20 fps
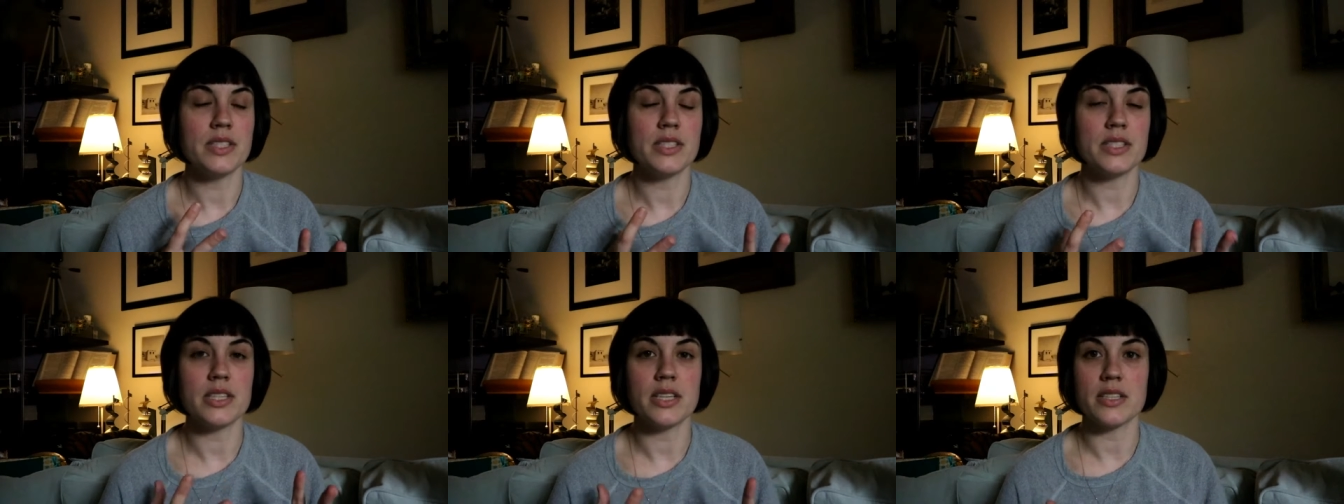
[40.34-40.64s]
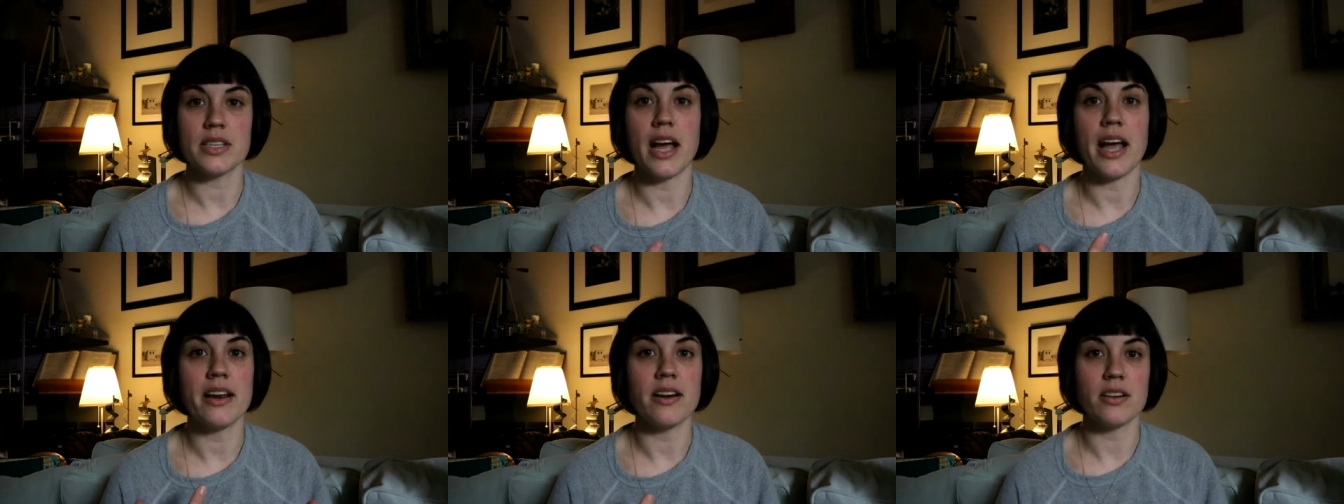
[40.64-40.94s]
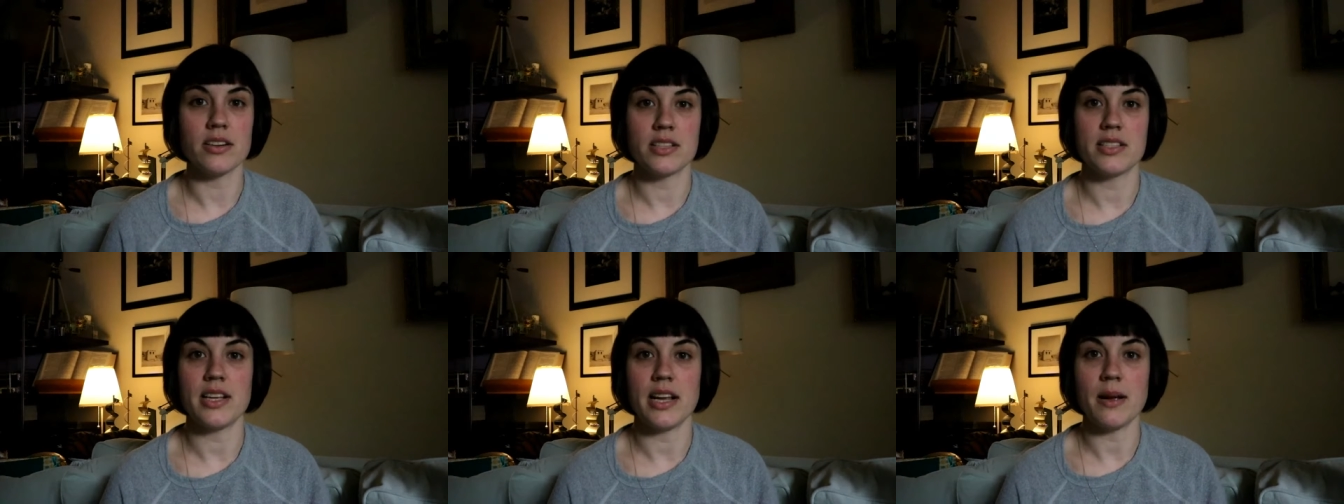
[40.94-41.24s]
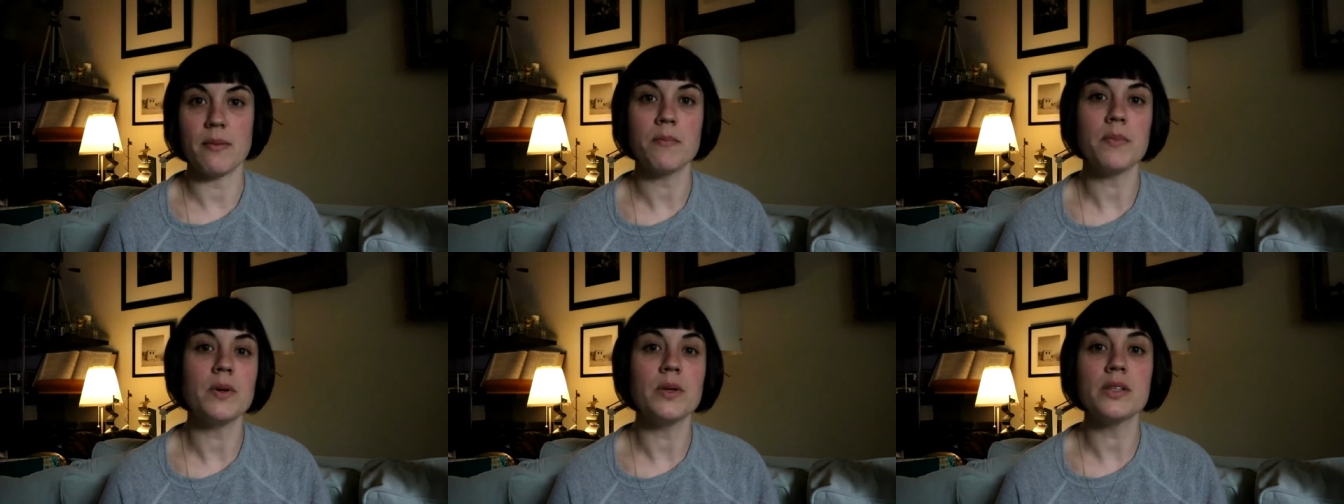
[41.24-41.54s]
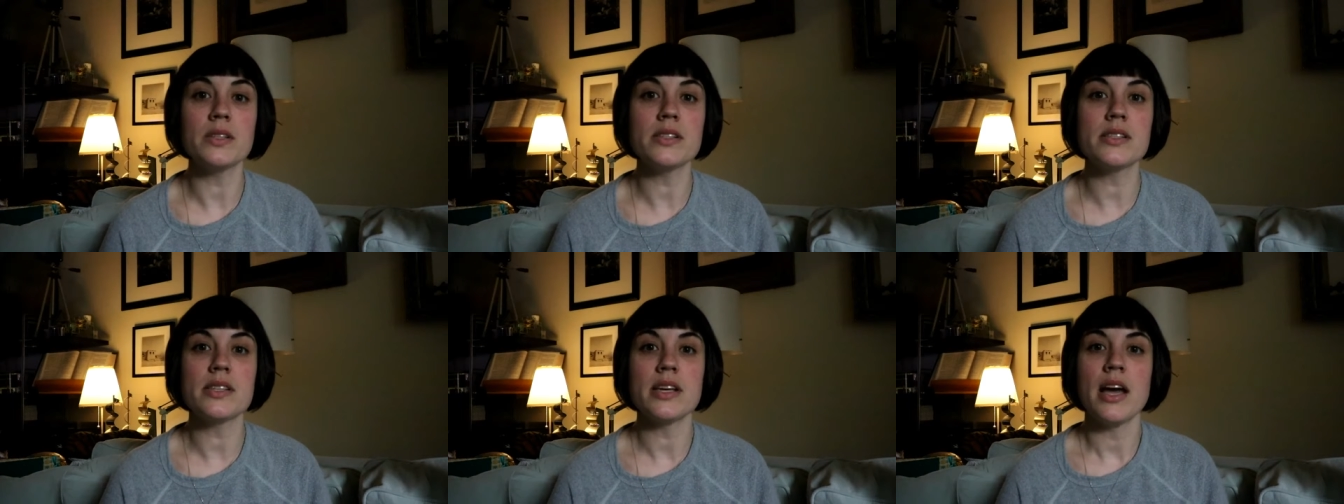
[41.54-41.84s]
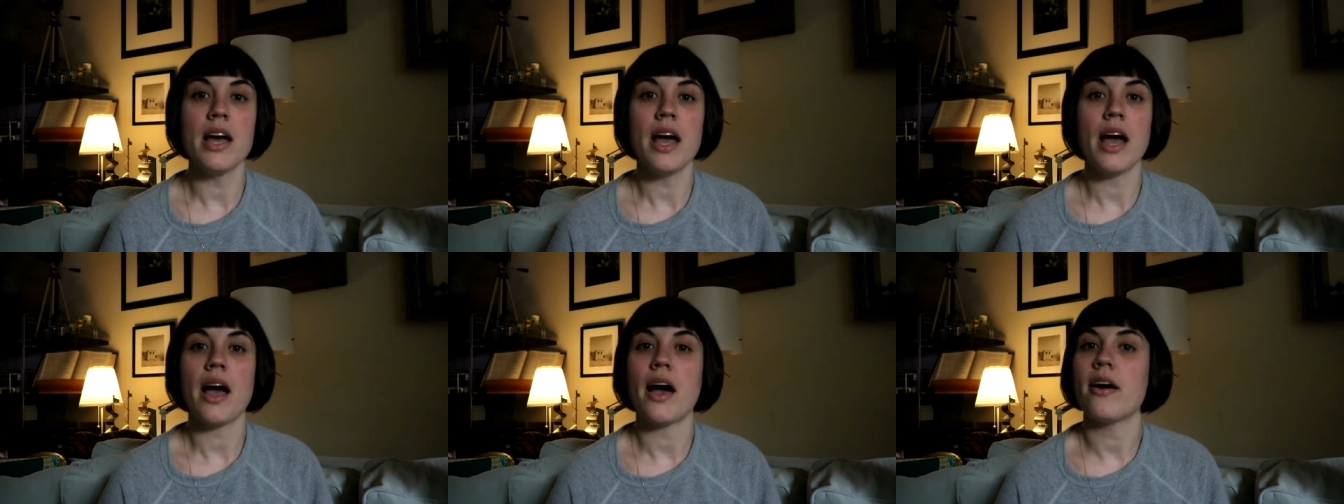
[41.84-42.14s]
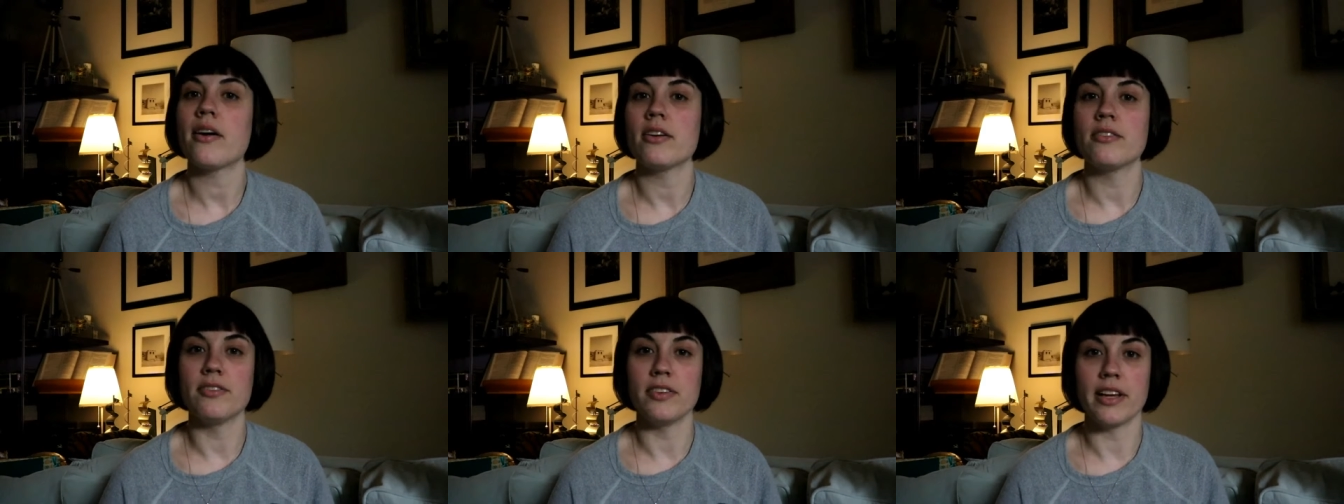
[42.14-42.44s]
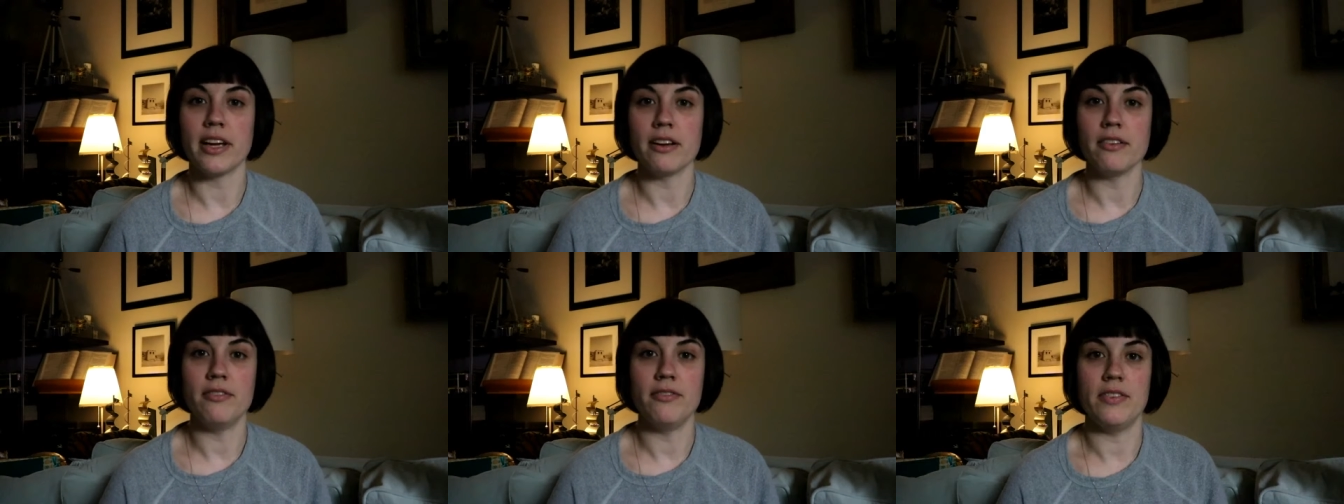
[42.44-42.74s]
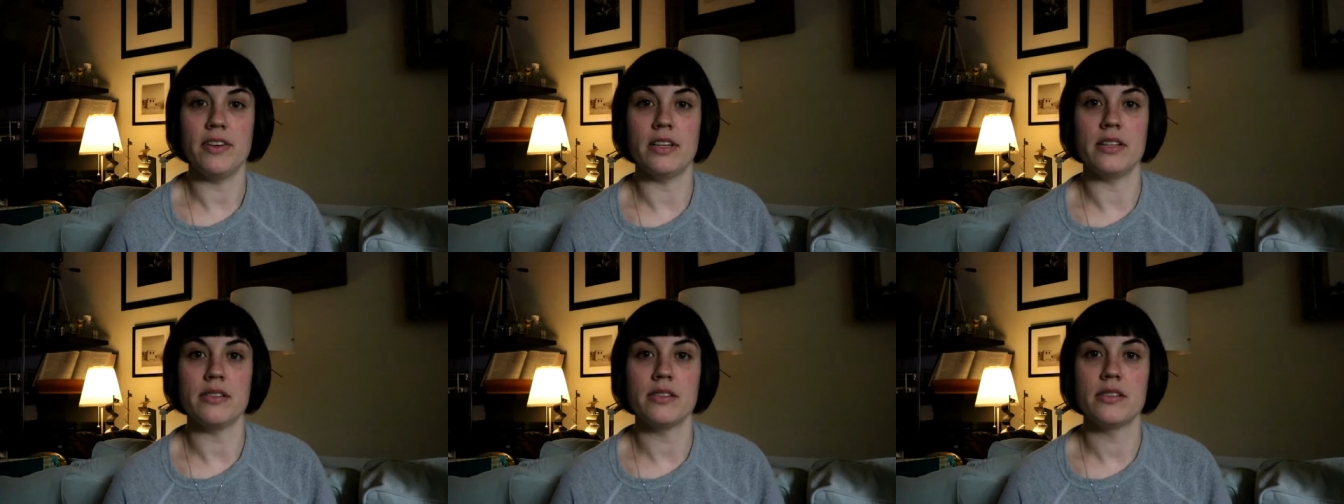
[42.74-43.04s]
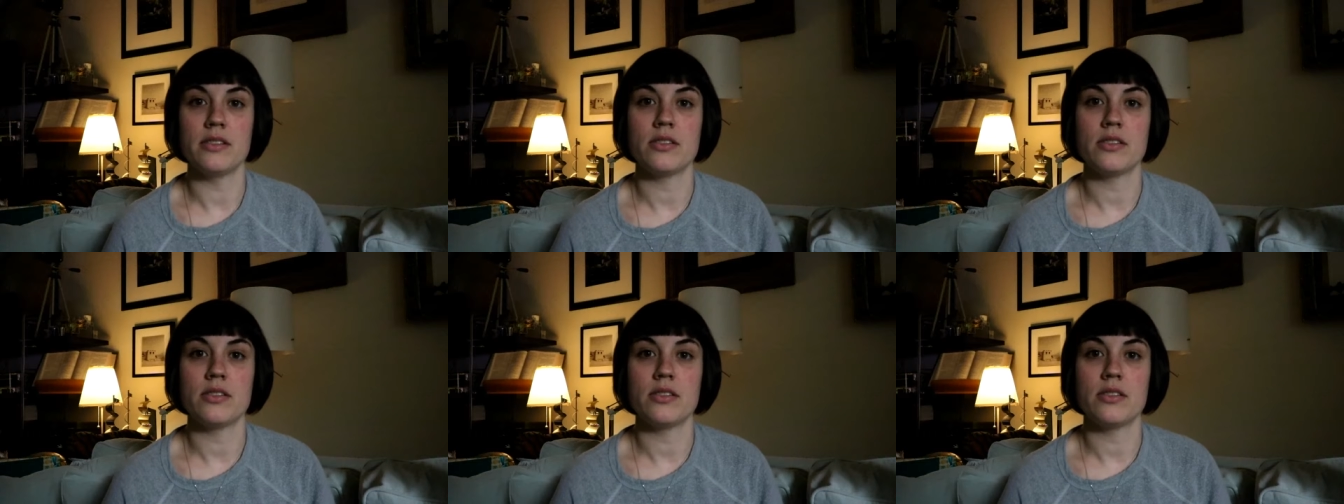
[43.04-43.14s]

designer samples out of landfills.